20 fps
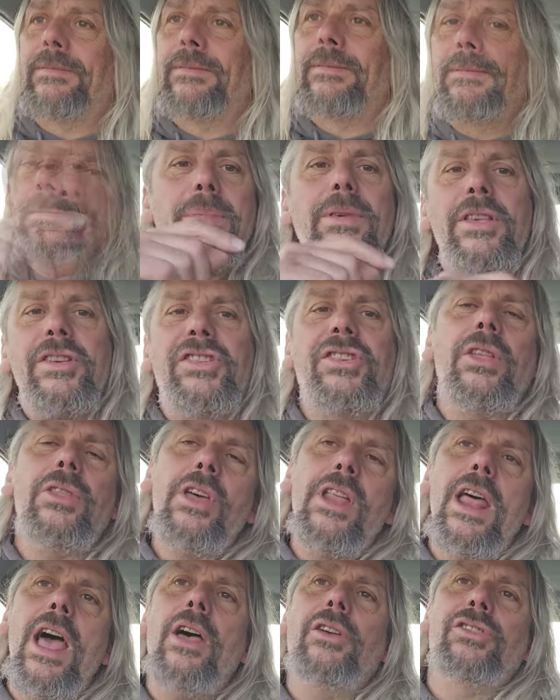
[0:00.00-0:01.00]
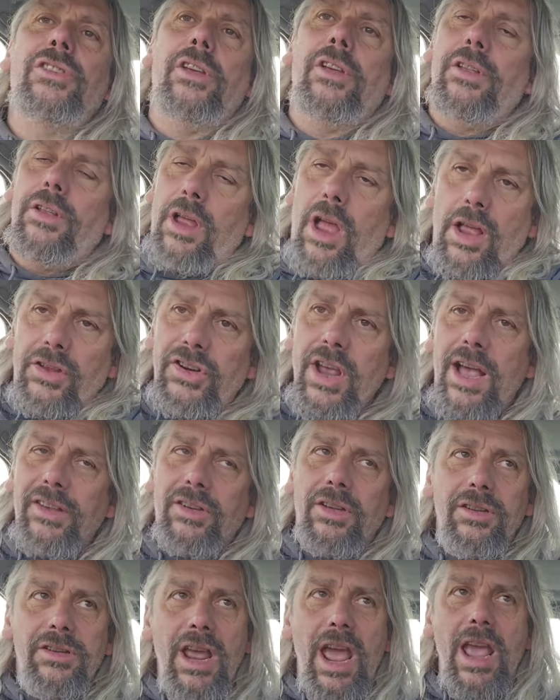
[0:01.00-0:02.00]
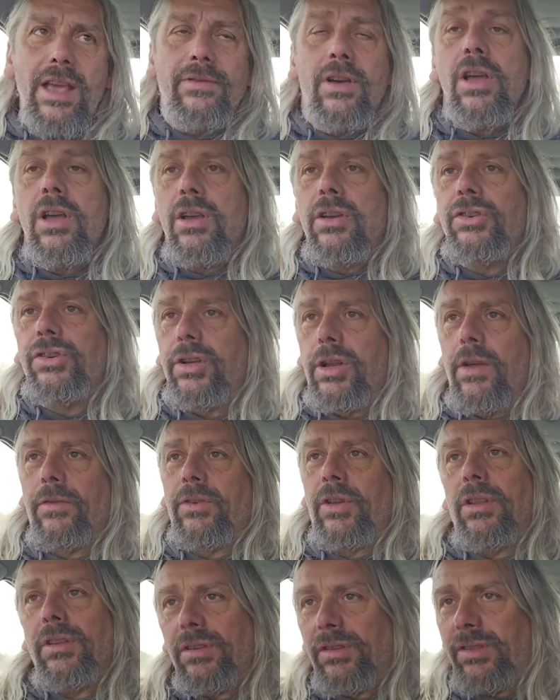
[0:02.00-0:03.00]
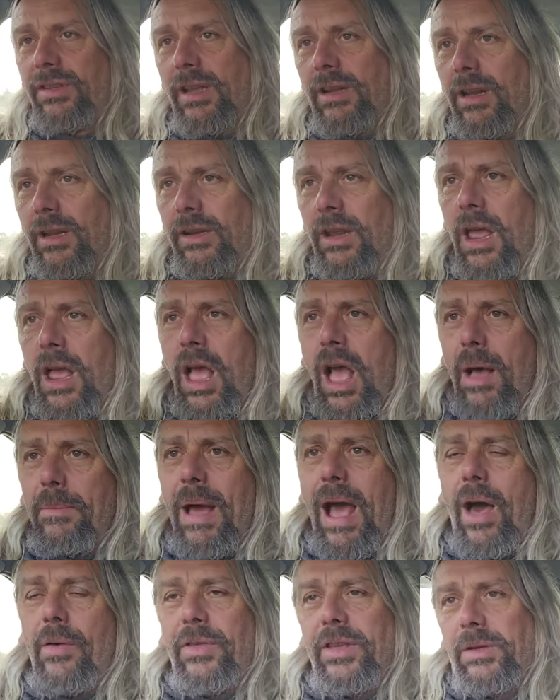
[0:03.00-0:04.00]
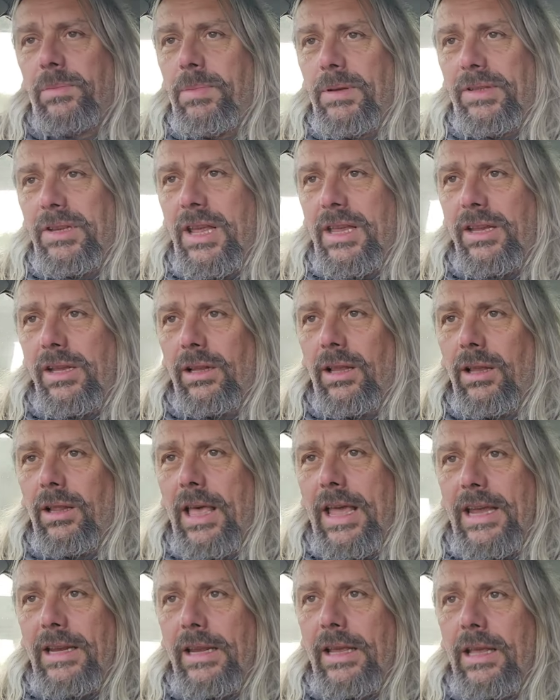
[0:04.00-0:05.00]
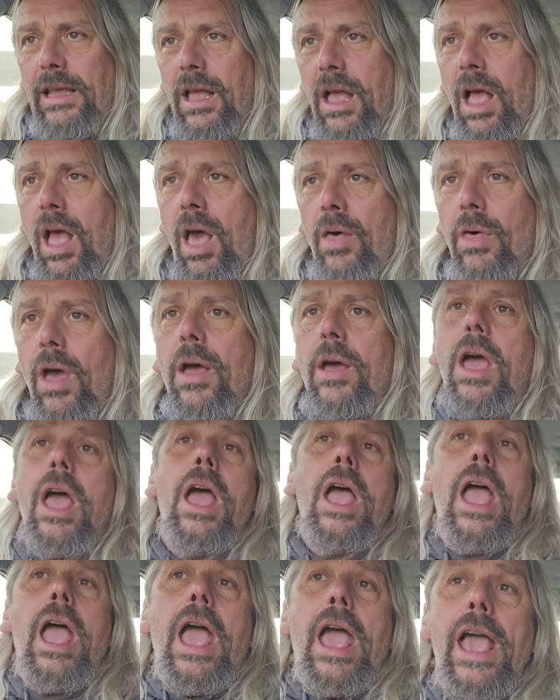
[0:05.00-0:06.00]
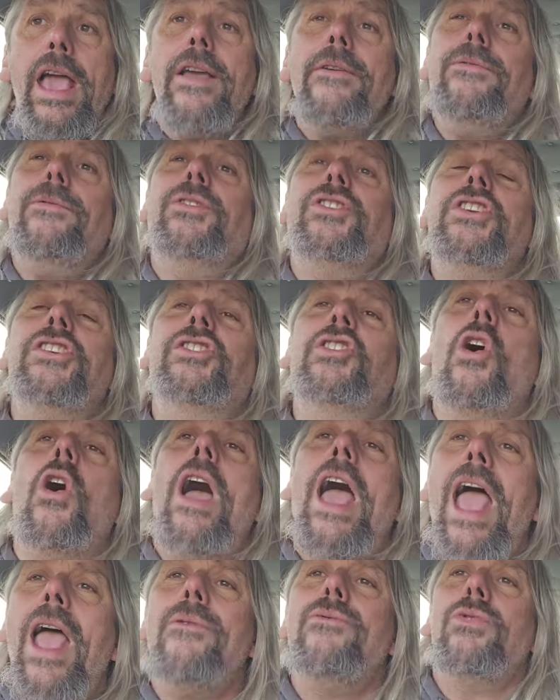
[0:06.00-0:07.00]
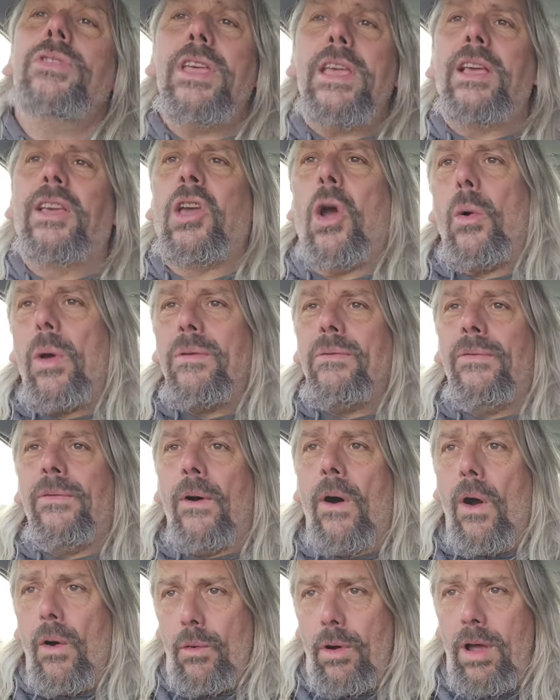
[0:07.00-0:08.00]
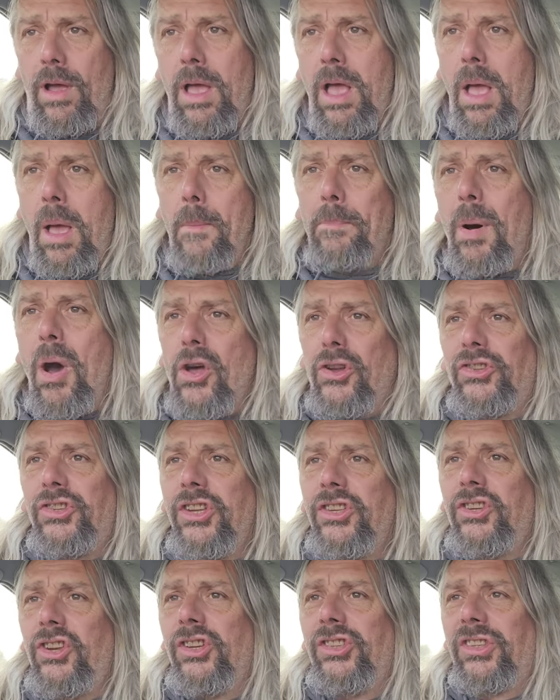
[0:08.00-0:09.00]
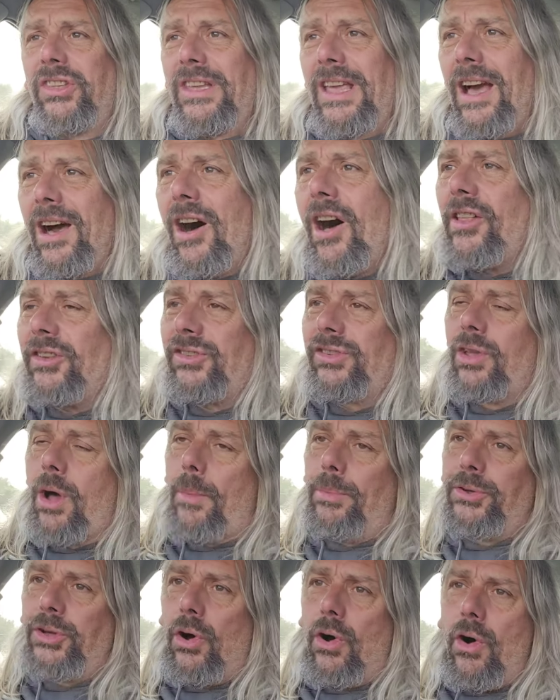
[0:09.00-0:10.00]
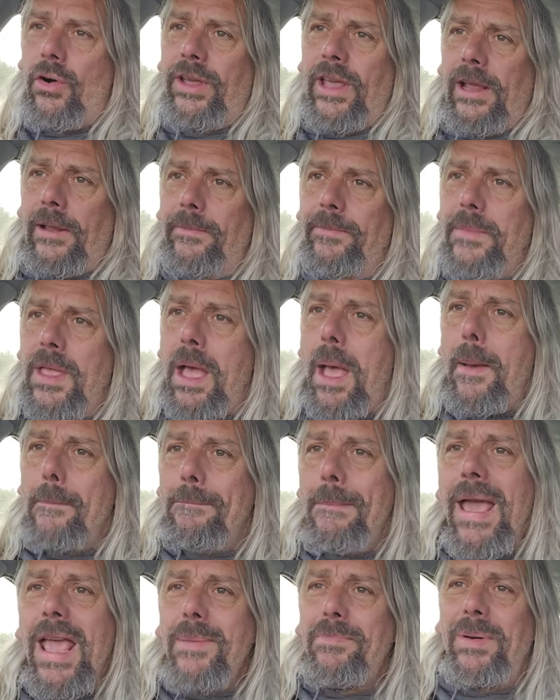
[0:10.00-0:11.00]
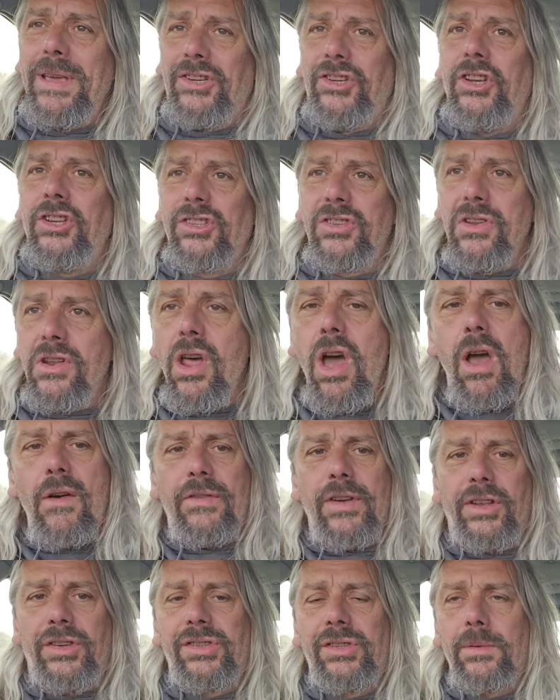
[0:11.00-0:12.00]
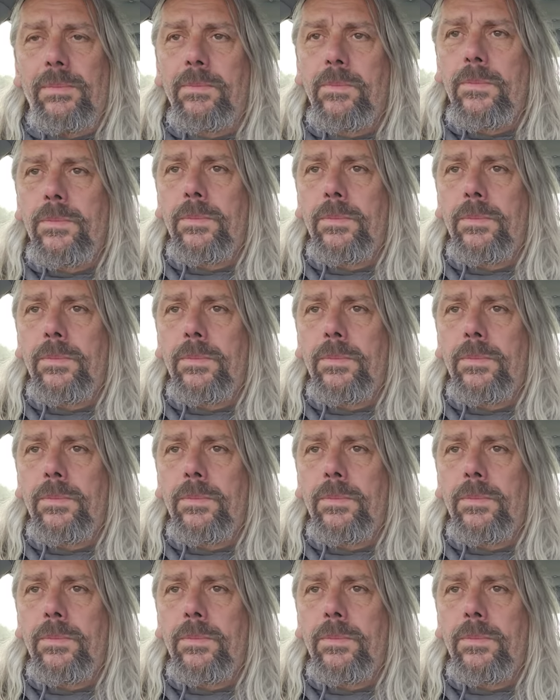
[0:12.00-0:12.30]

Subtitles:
Maybe there's something else that Chaz and Dave should have considered about this particular lady. That if she's got everything going for her, but she just can't stop talking, maybe she's nervous.